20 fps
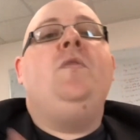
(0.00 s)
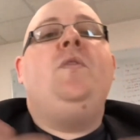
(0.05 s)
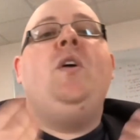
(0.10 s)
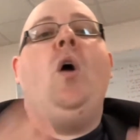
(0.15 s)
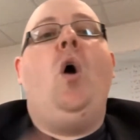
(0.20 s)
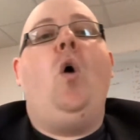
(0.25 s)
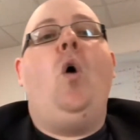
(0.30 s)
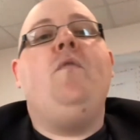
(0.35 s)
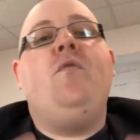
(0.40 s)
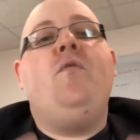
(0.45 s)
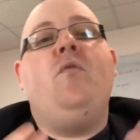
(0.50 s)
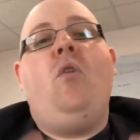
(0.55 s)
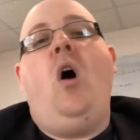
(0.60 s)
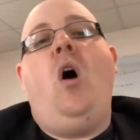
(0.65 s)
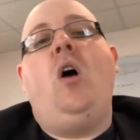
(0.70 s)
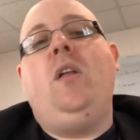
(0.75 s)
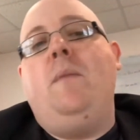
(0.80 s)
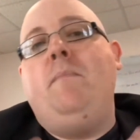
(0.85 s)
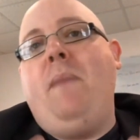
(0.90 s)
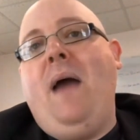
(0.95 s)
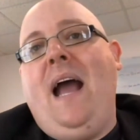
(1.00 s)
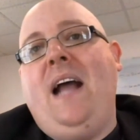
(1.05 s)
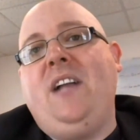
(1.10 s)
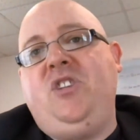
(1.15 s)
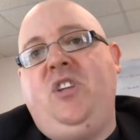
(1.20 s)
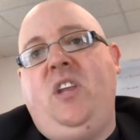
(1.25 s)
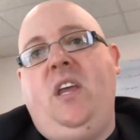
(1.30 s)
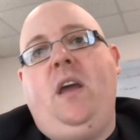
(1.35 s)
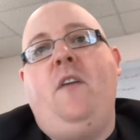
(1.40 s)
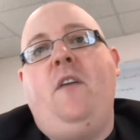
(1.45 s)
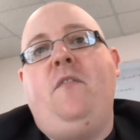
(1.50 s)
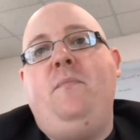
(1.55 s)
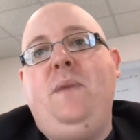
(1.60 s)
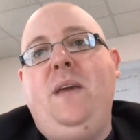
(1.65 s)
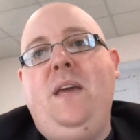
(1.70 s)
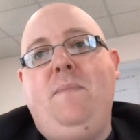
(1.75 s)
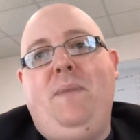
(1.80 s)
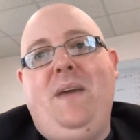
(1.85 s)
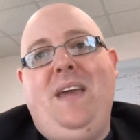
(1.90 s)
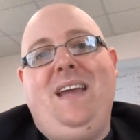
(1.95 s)
the overall imagining of
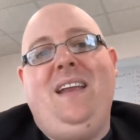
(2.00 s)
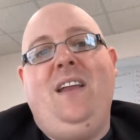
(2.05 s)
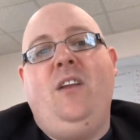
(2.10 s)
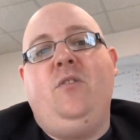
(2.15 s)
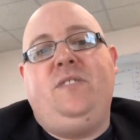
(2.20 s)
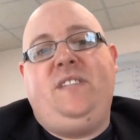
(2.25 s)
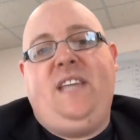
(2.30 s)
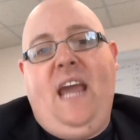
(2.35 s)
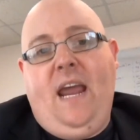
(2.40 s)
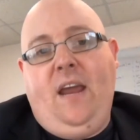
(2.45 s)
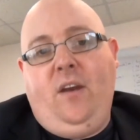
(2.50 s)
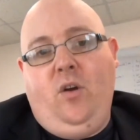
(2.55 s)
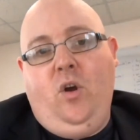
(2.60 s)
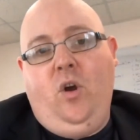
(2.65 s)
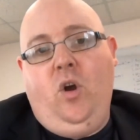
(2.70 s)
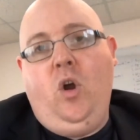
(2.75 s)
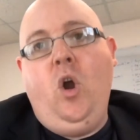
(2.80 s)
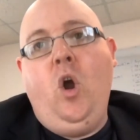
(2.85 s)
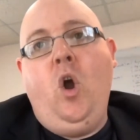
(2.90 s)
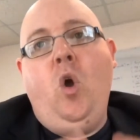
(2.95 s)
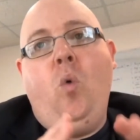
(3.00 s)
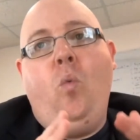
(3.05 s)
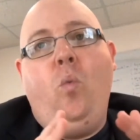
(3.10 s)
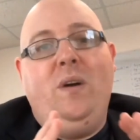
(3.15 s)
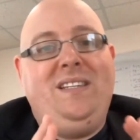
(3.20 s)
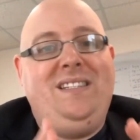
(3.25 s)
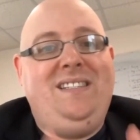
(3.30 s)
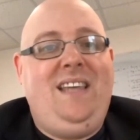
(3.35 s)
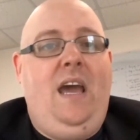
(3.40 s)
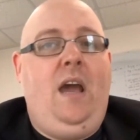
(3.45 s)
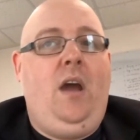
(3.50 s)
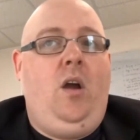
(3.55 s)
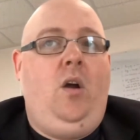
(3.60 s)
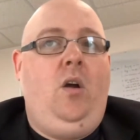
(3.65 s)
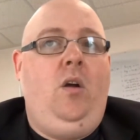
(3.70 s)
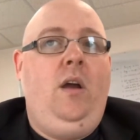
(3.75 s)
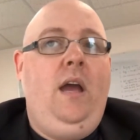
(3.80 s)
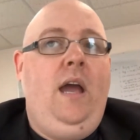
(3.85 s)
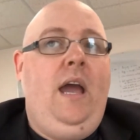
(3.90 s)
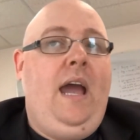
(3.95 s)
me being an entertainer was
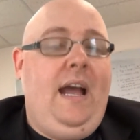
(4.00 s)
there.